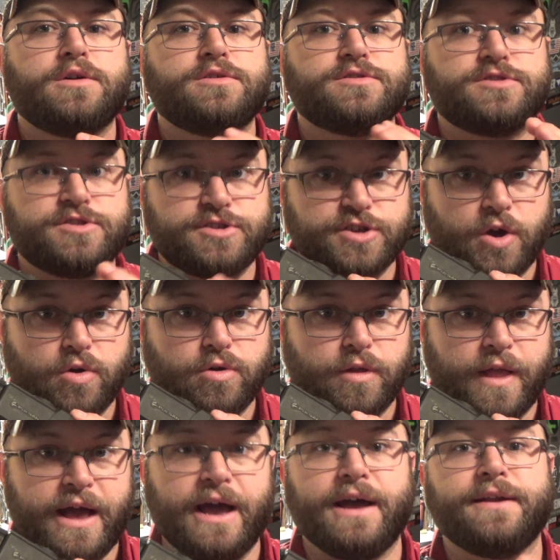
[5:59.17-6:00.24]
So
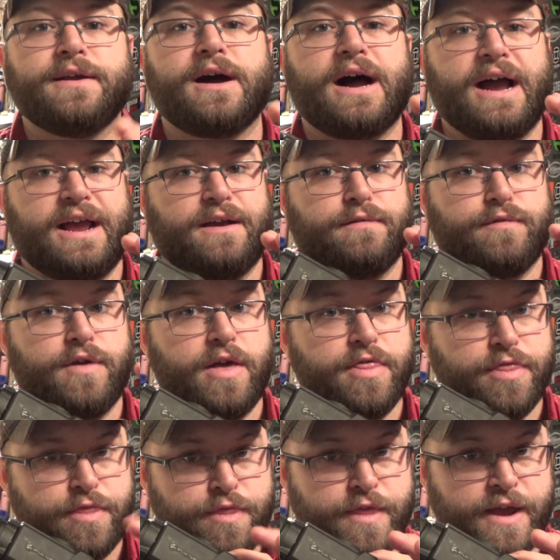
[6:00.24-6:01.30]
glad I have
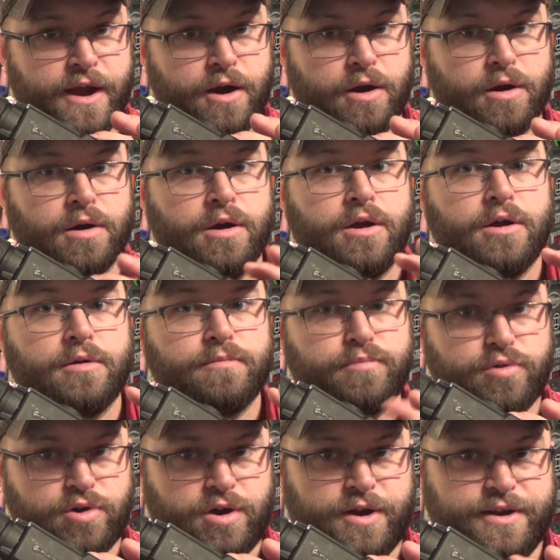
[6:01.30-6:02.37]
their
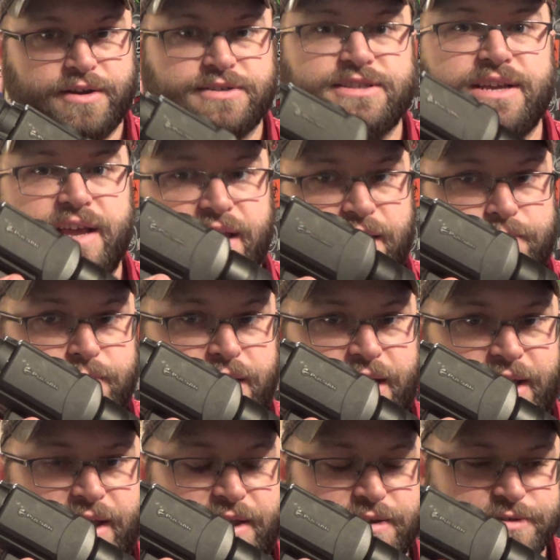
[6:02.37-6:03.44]
product in my
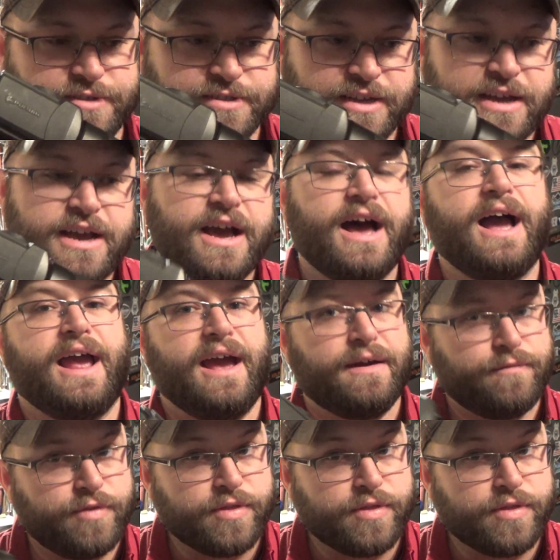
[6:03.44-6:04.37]
hands. I have